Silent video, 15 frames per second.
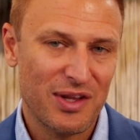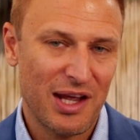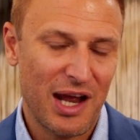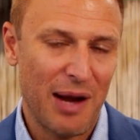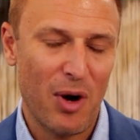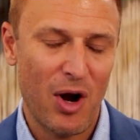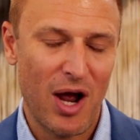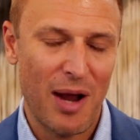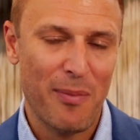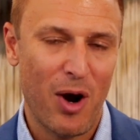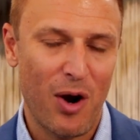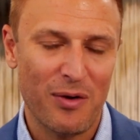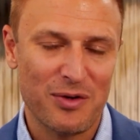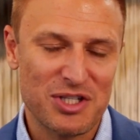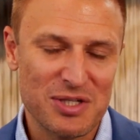I'm
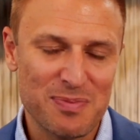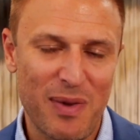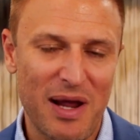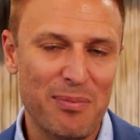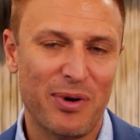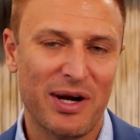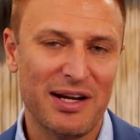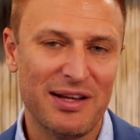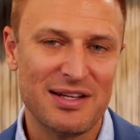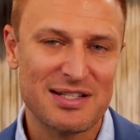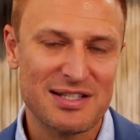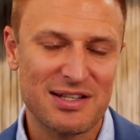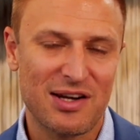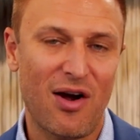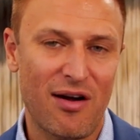just by bringing this
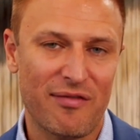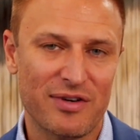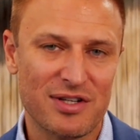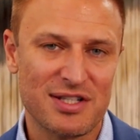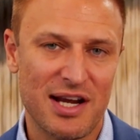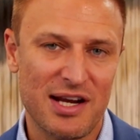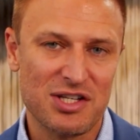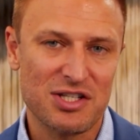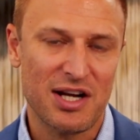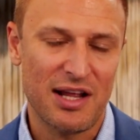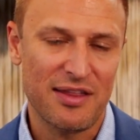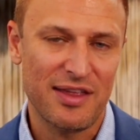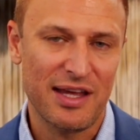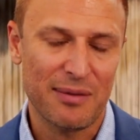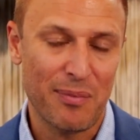conversation, I
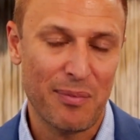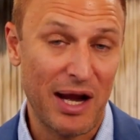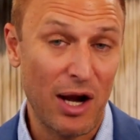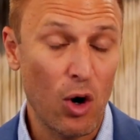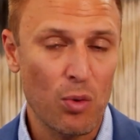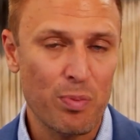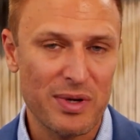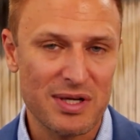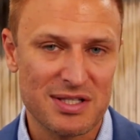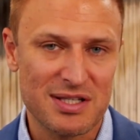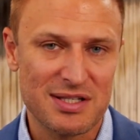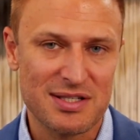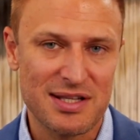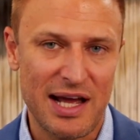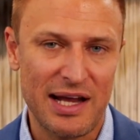think my hope
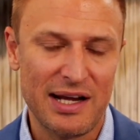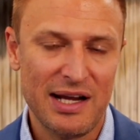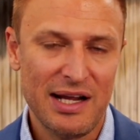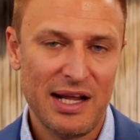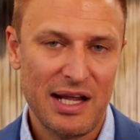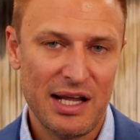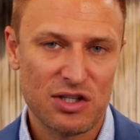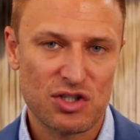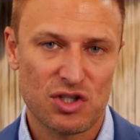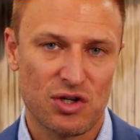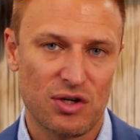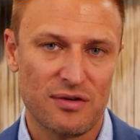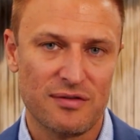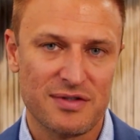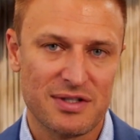is that it
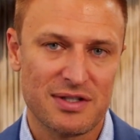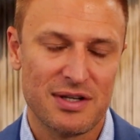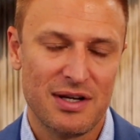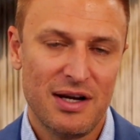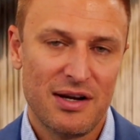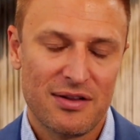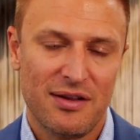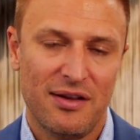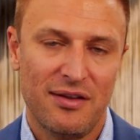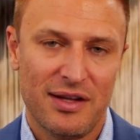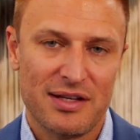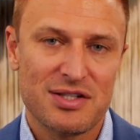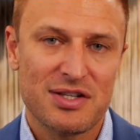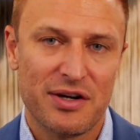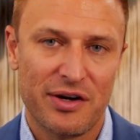serves the
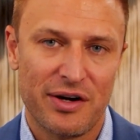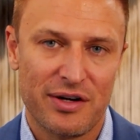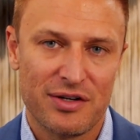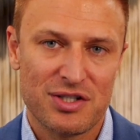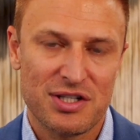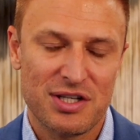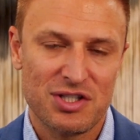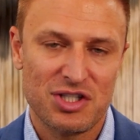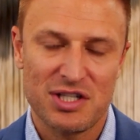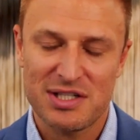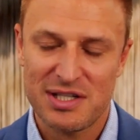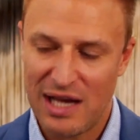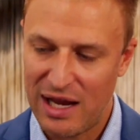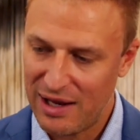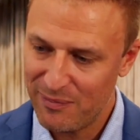listeners to
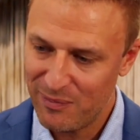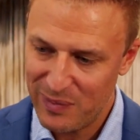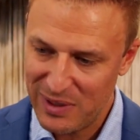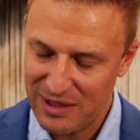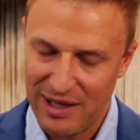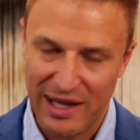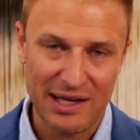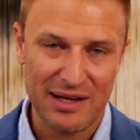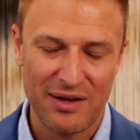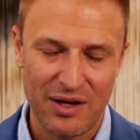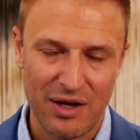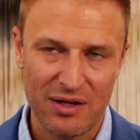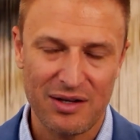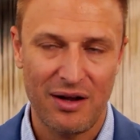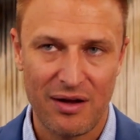just be like,
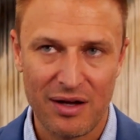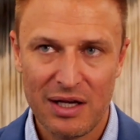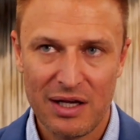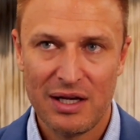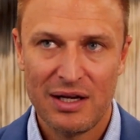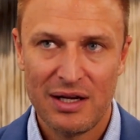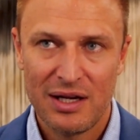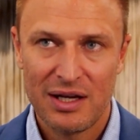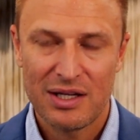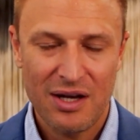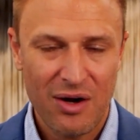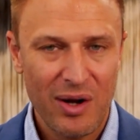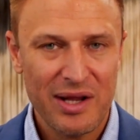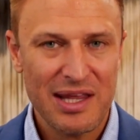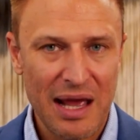you know
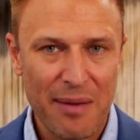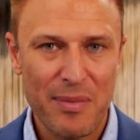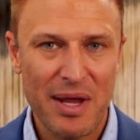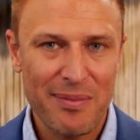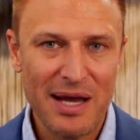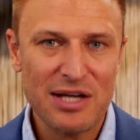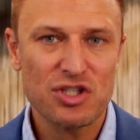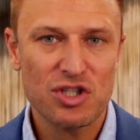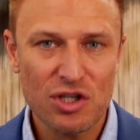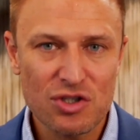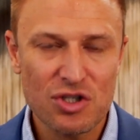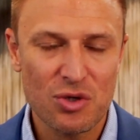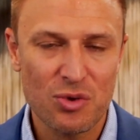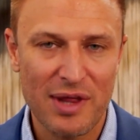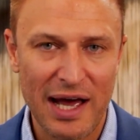what? Yeah, maybe I should
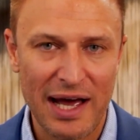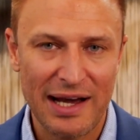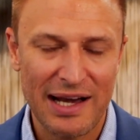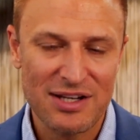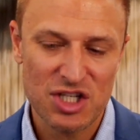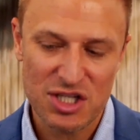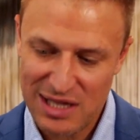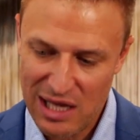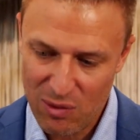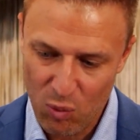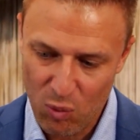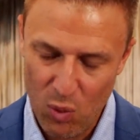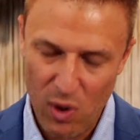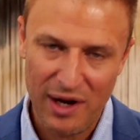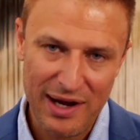do that. And just
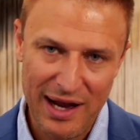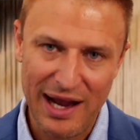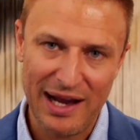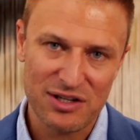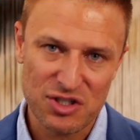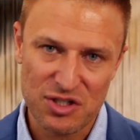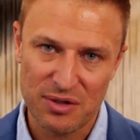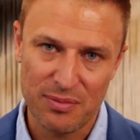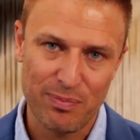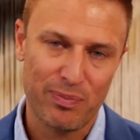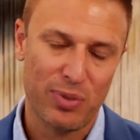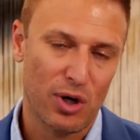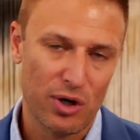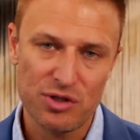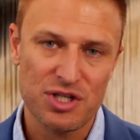that one extra
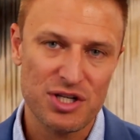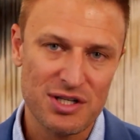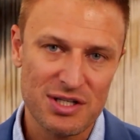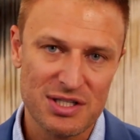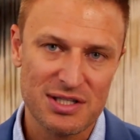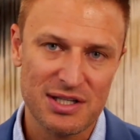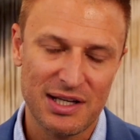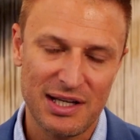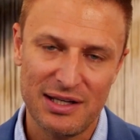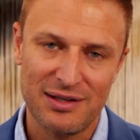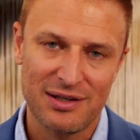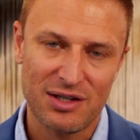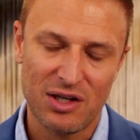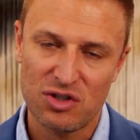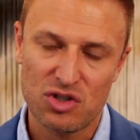purchase
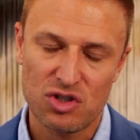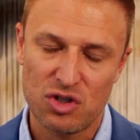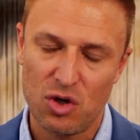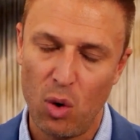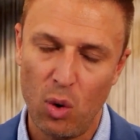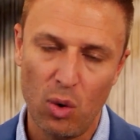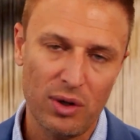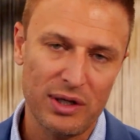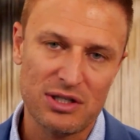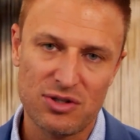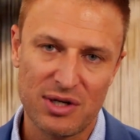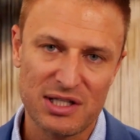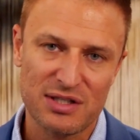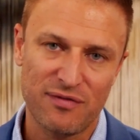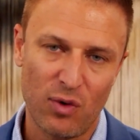can totally
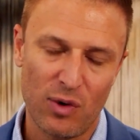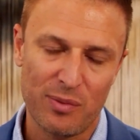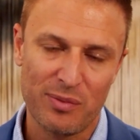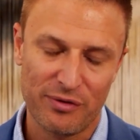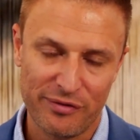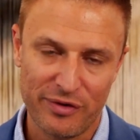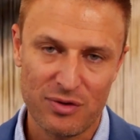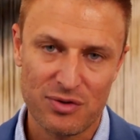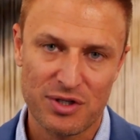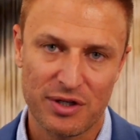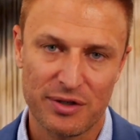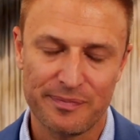transform your future.